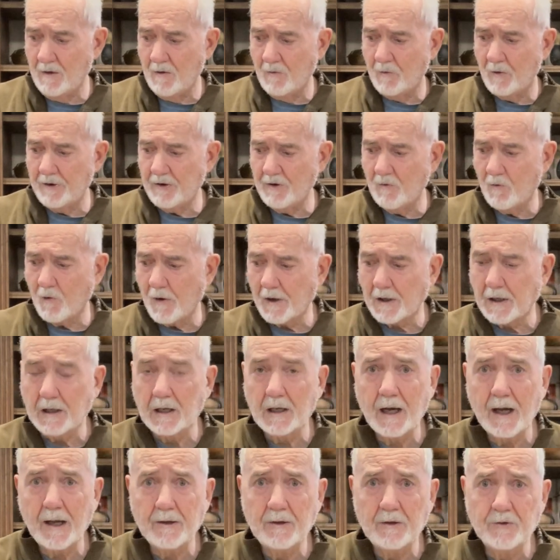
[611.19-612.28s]
when you're working
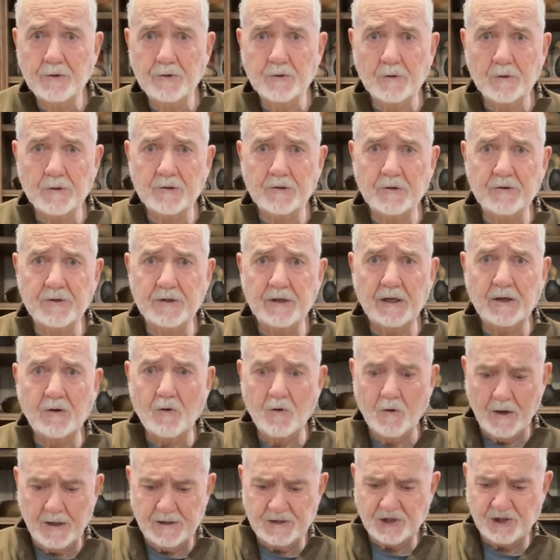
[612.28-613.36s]
on and doing your
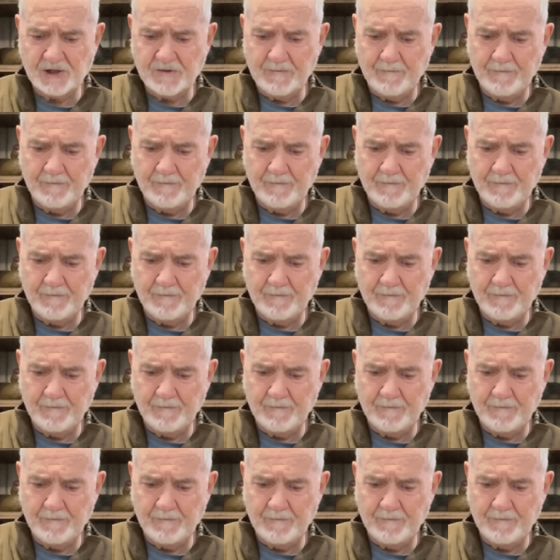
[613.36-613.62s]
decoys.